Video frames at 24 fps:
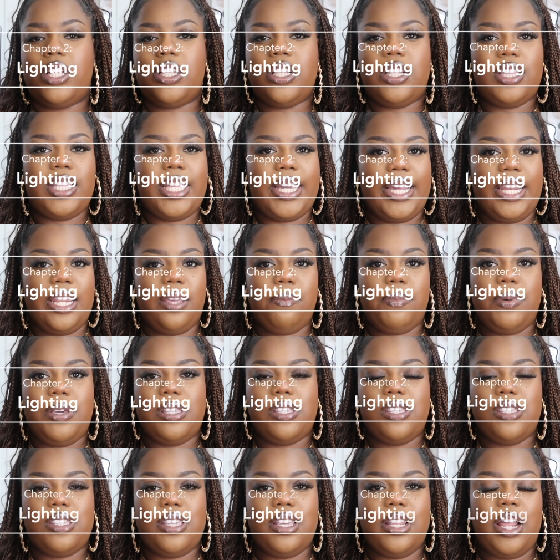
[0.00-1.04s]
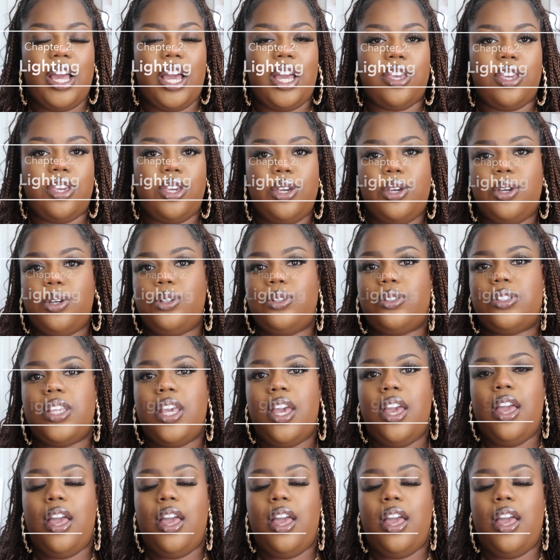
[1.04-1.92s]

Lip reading: of the lighting pieces that I use,